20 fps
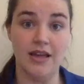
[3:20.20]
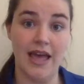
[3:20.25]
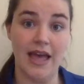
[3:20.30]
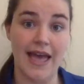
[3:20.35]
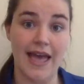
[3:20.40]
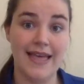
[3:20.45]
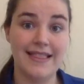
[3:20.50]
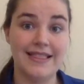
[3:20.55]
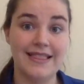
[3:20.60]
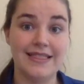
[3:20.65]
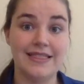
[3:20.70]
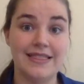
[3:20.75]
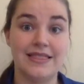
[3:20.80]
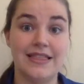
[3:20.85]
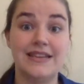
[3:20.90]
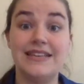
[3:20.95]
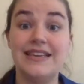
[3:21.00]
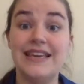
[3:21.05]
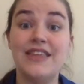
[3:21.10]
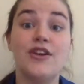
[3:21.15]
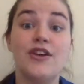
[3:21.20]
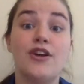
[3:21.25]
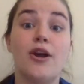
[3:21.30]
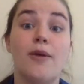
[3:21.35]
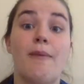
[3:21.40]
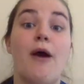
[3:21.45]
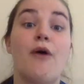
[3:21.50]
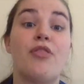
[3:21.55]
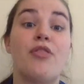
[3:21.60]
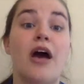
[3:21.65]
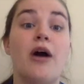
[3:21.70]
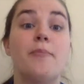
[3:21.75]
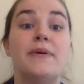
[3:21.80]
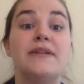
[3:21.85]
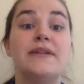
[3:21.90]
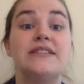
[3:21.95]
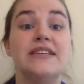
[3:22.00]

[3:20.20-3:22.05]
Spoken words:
And the teeth in our mouth help us